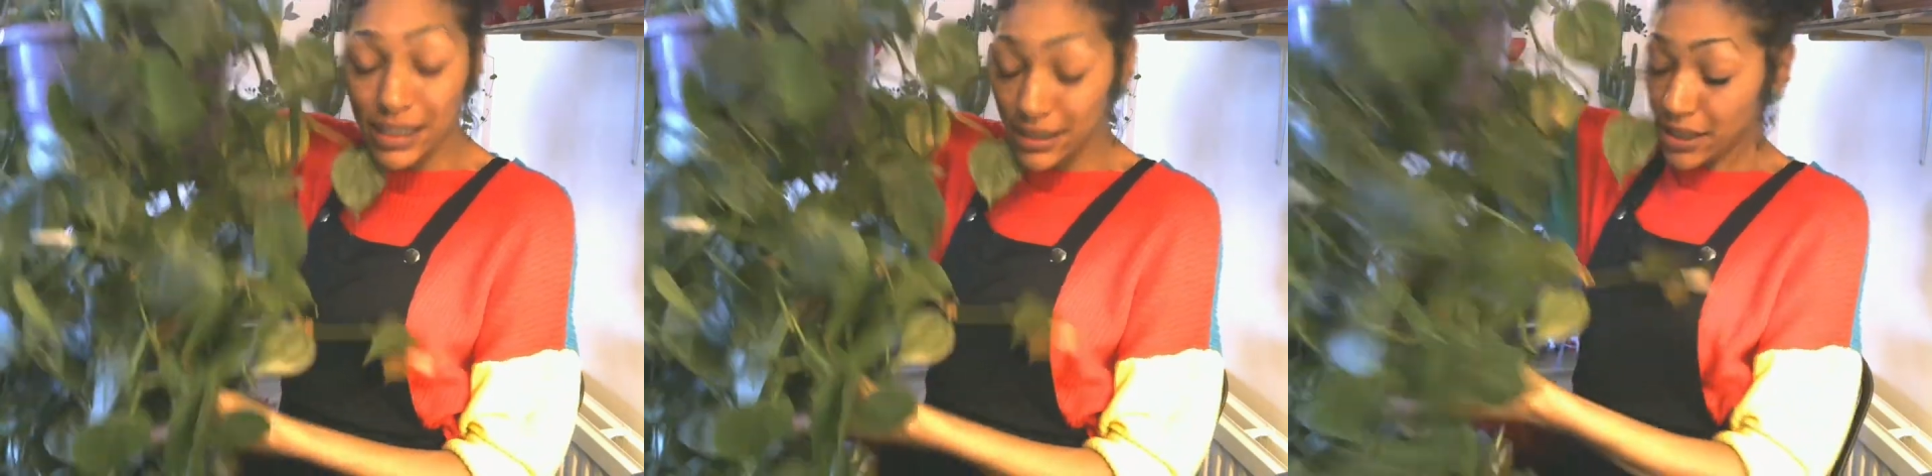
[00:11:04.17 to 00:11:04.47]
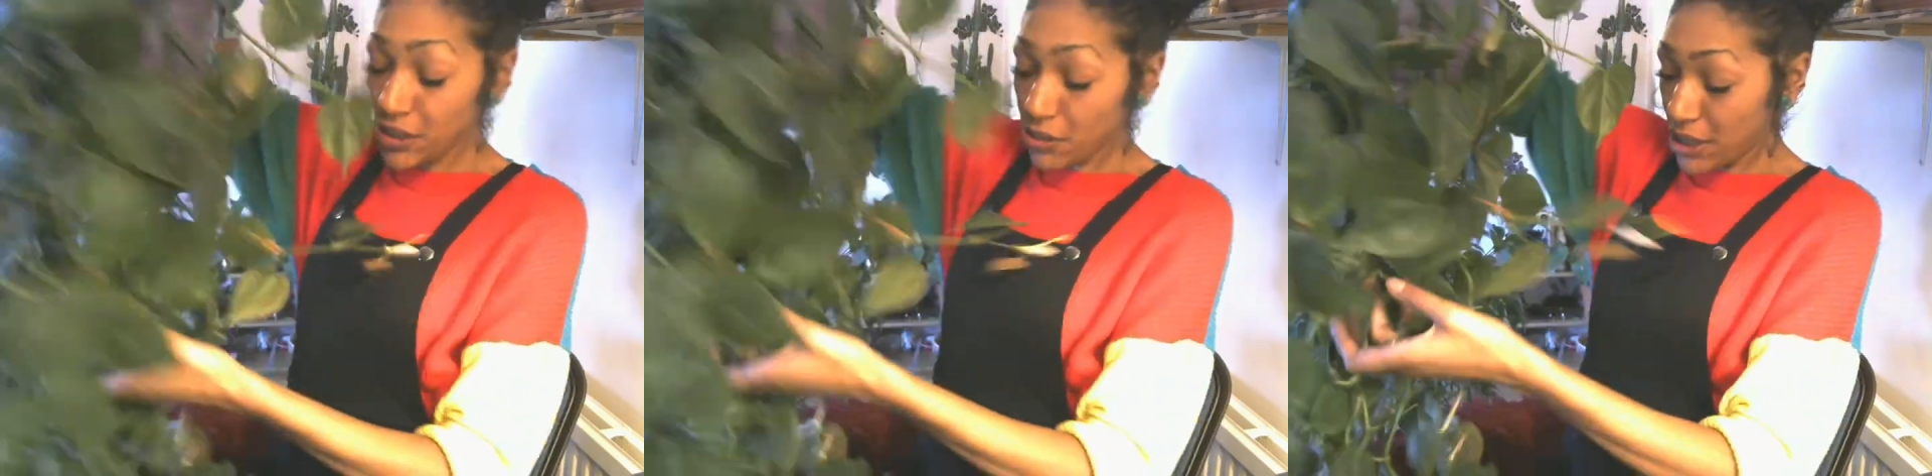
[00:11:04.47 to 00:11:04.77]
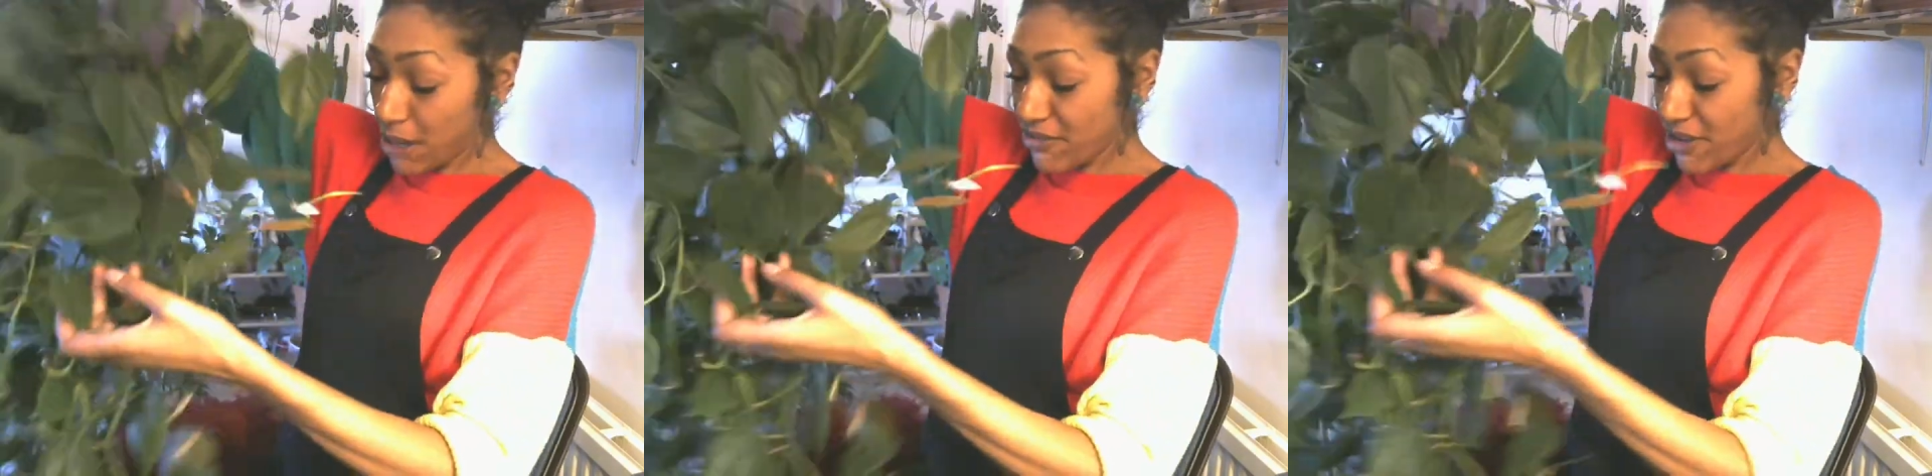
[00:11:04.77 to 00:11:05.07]
is they do
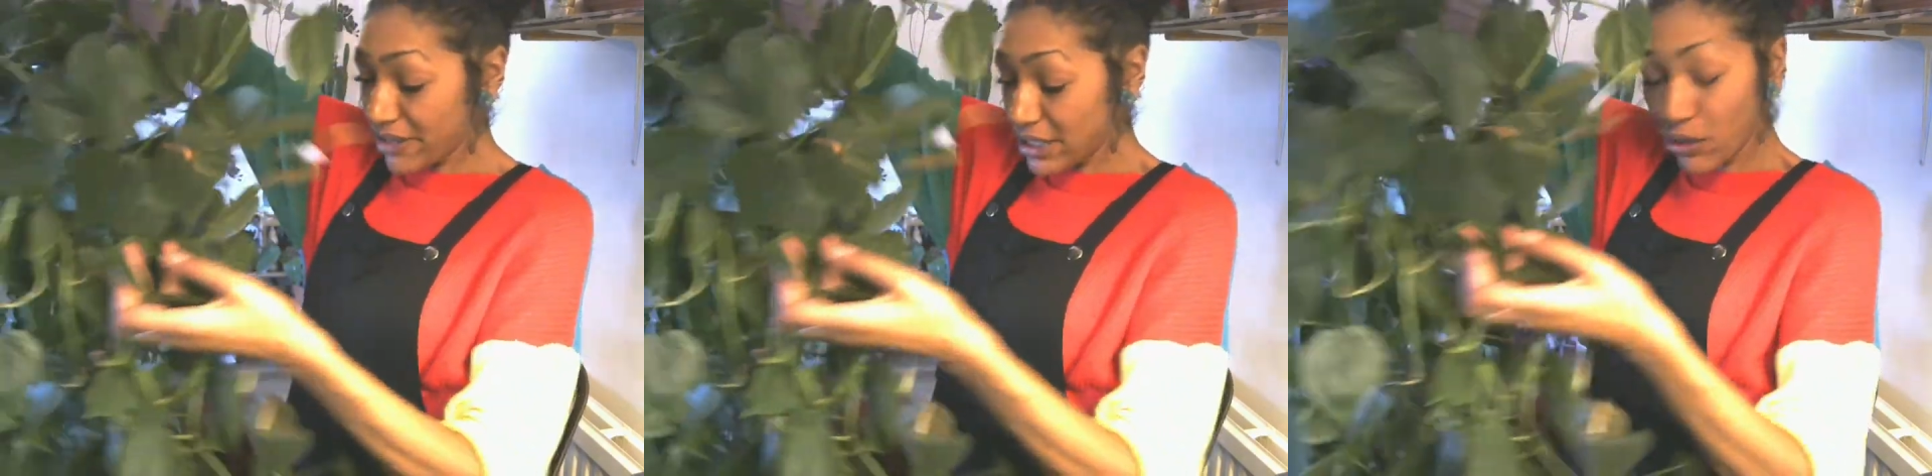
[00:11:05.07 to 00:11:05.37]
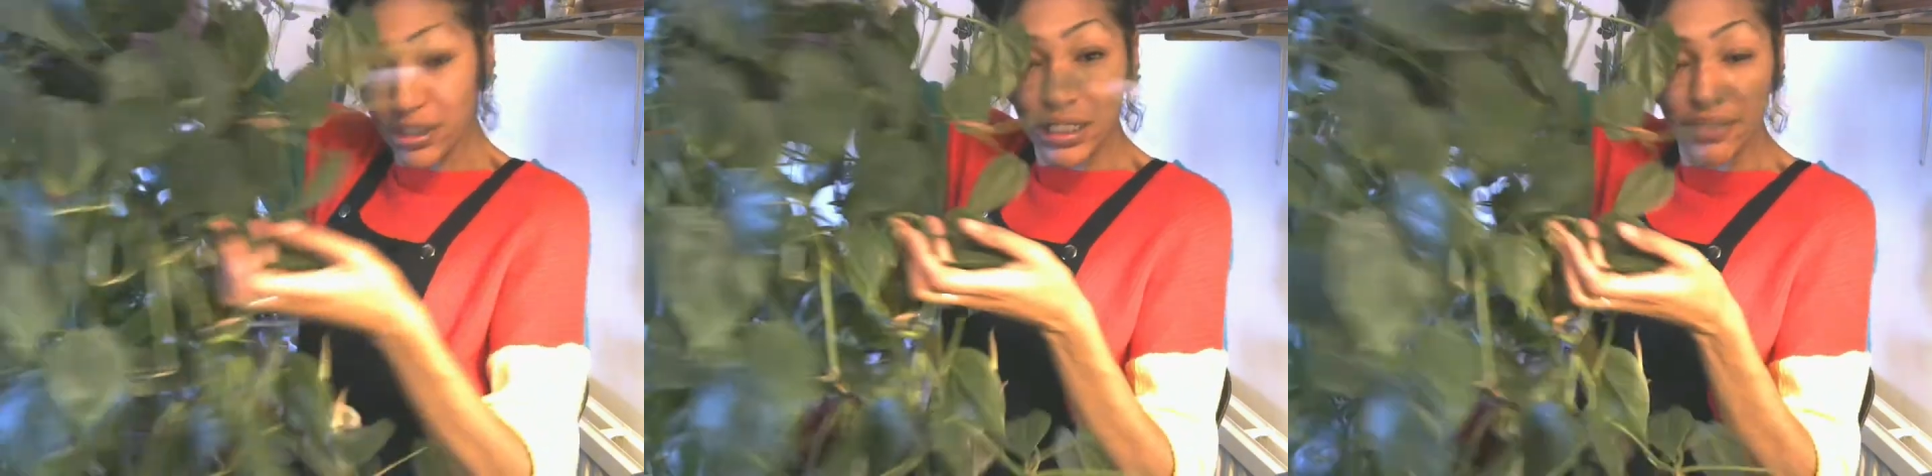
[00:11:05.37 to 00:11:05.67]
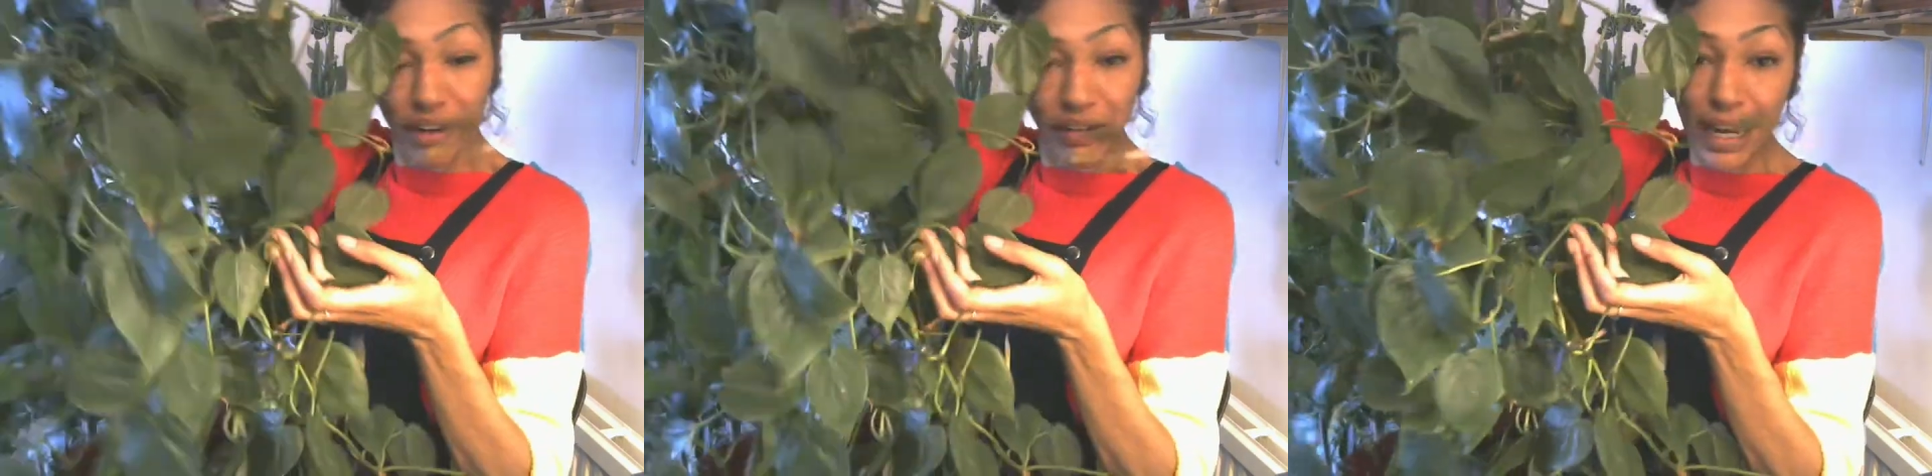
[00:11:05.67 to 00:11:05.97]
become very knotted
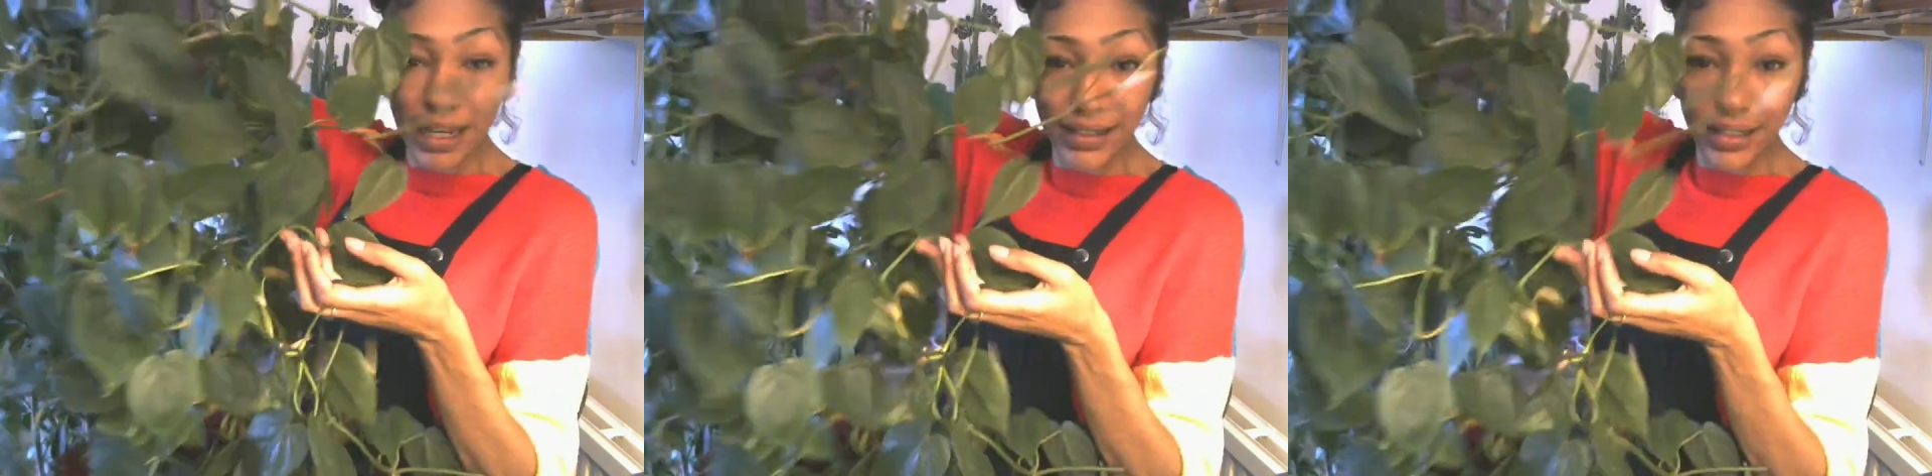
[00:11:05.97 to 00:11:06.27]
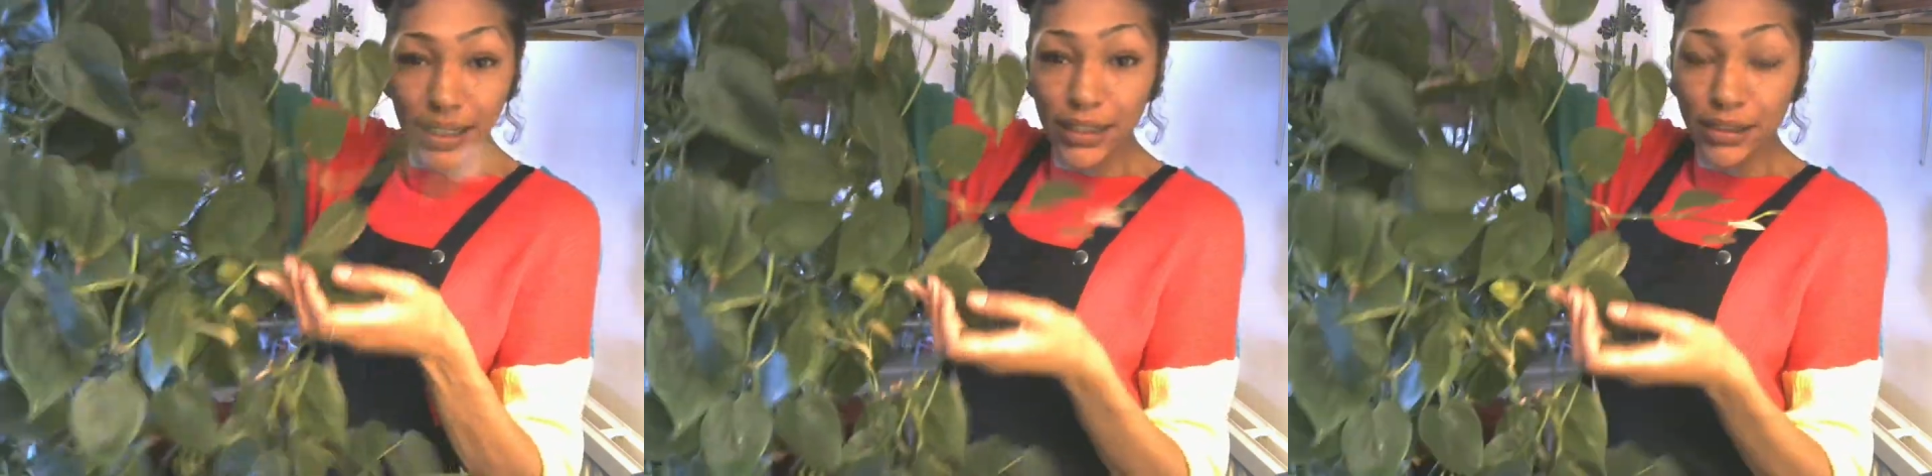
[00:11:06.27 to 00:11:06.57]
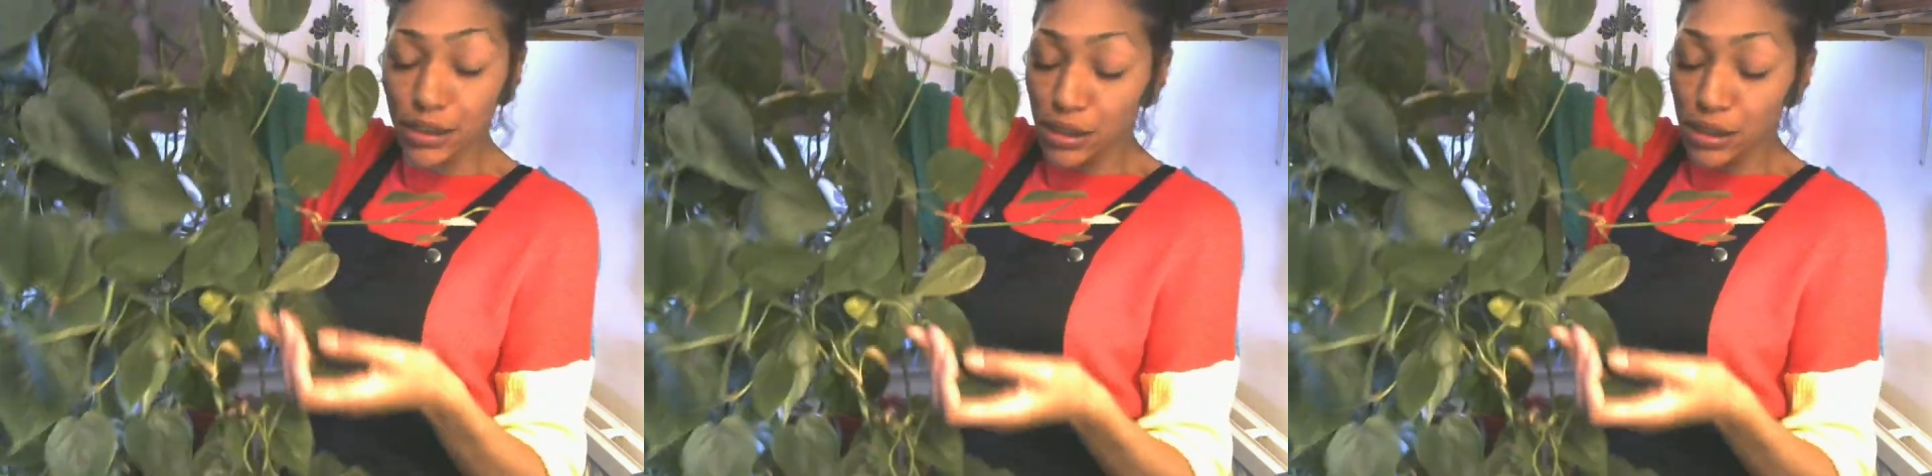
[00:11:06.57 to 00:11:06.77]
very easily,